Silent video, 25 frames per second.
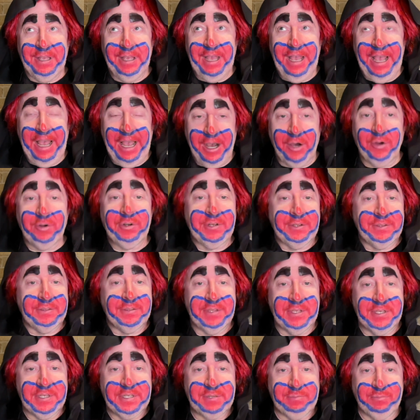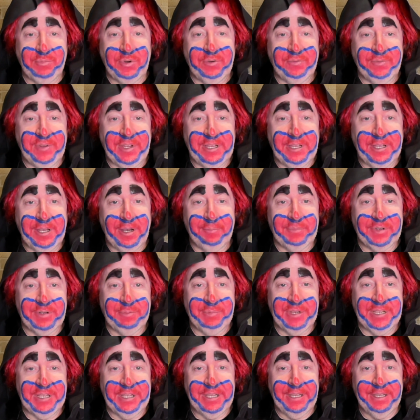how did this movie come to
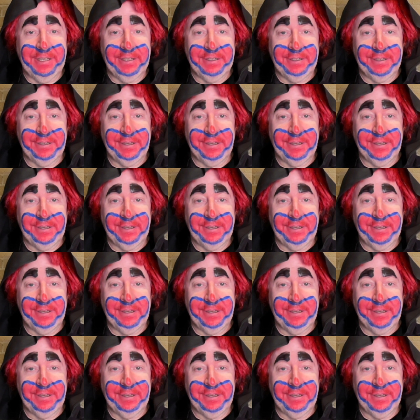be?